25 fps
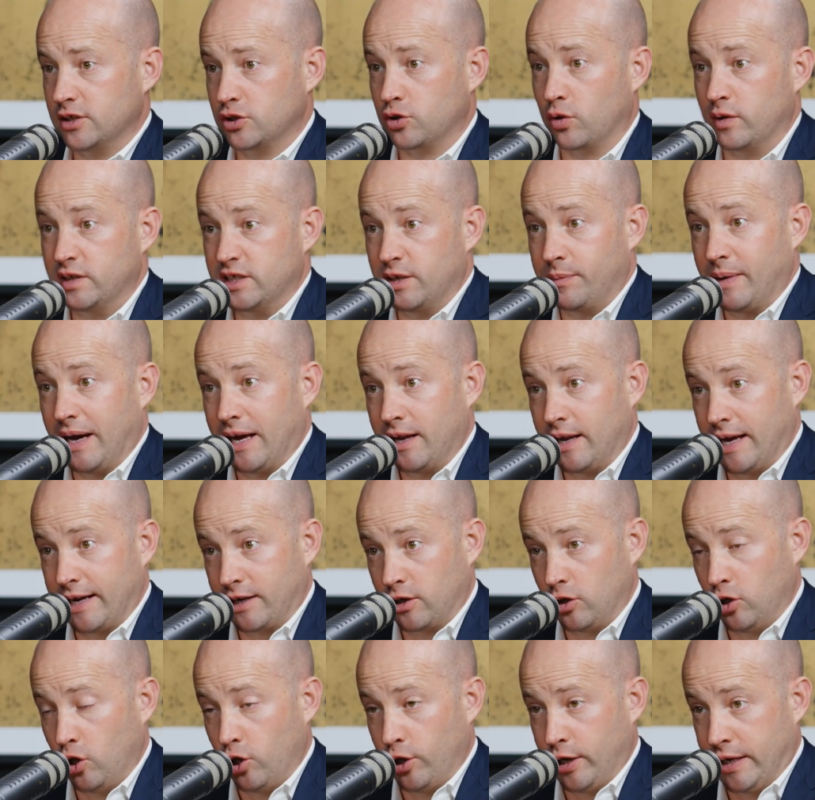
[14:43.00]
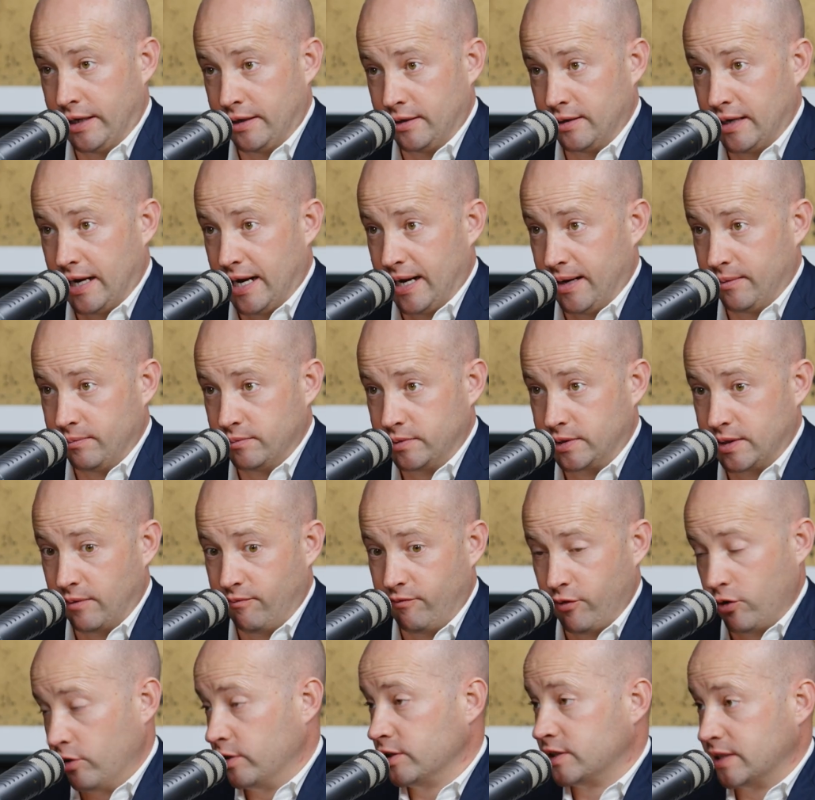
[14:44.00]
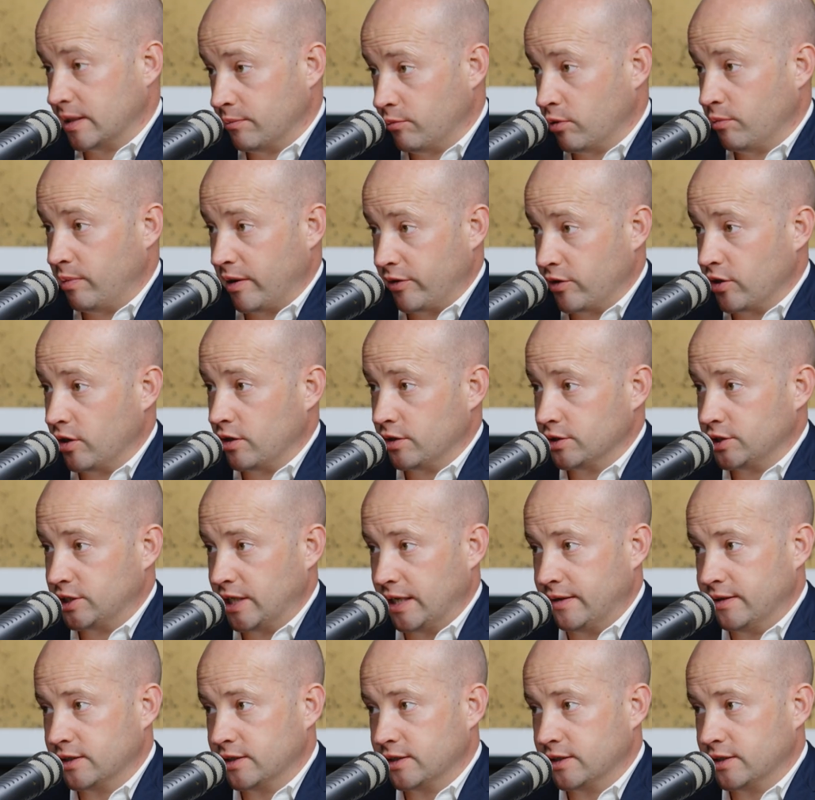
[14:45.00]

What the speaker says: is always about like learning some very simple methodology.